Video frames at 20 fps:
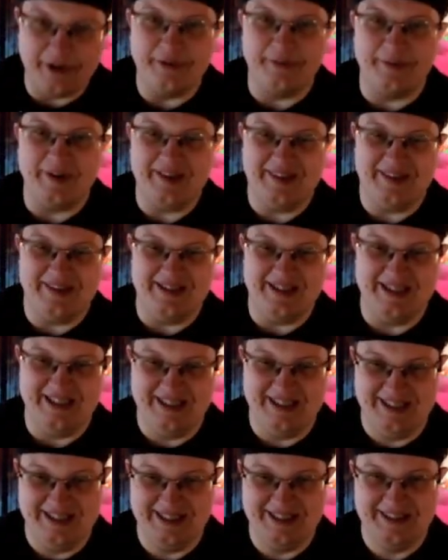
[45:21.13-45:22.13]
with
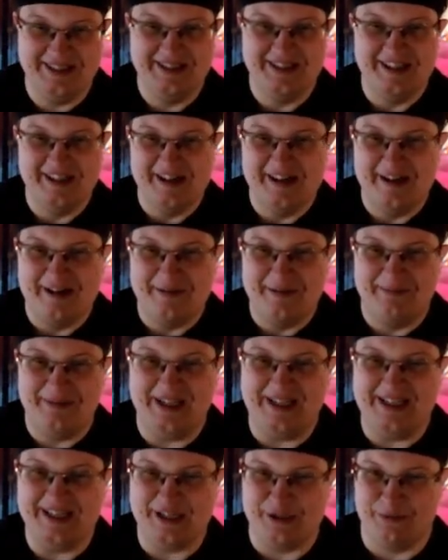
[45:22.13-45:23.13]
this,
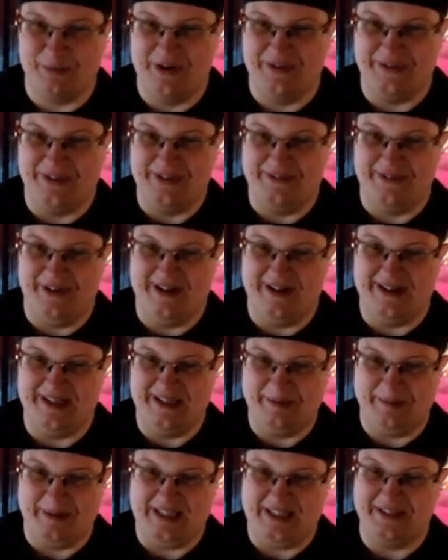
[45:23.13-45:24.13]
because we were very
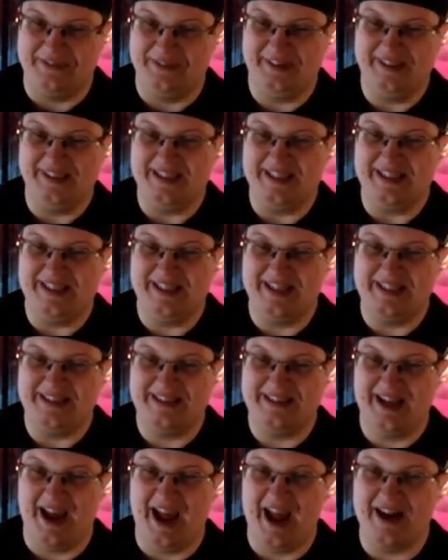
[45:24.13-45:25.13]
specifically
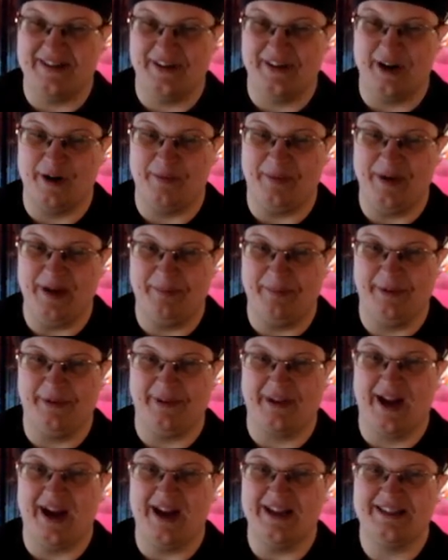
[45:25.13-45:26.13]
said to have our
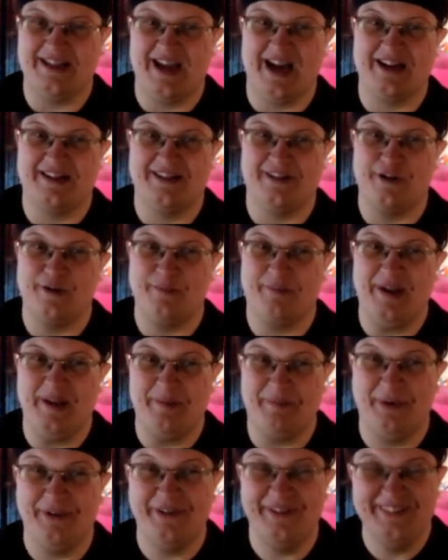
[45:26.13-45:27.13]
people contact her
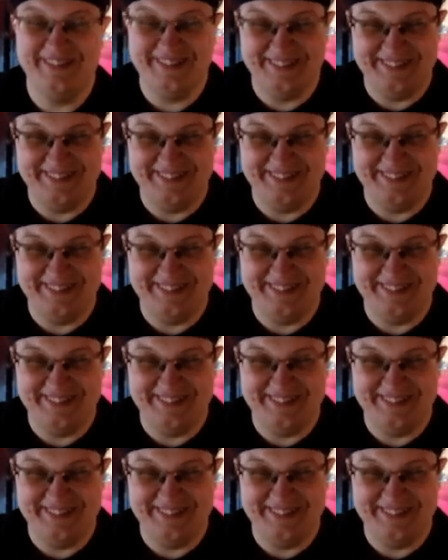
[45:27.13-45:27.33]
people.